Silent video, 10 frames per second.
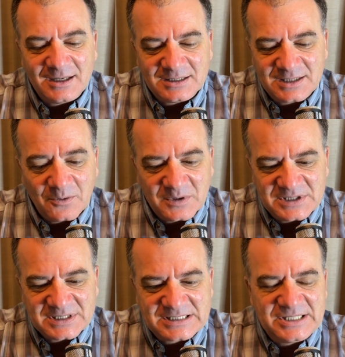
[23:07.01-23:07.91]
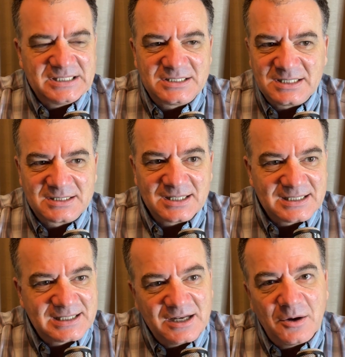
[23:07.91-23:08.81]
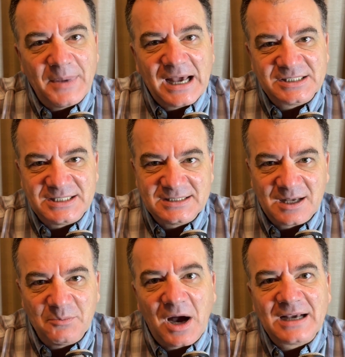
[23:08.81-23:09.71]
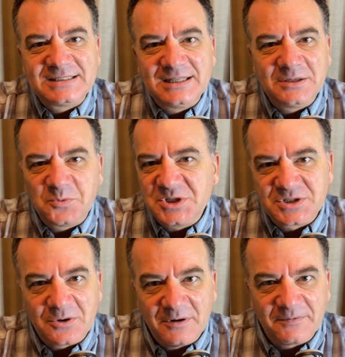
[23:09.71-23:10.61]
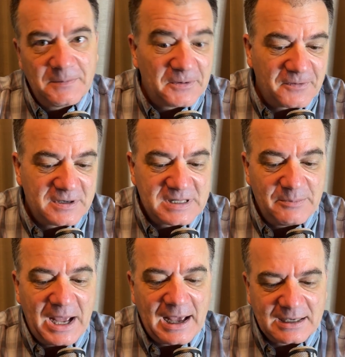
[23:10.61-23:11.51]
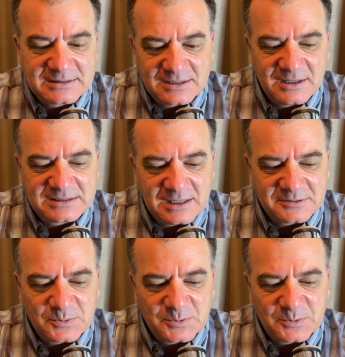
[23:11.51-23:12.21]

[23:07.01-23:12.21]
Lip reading: So Jen's just listing them as she's unboxing, and we're just going from the front to the back. So that's how it's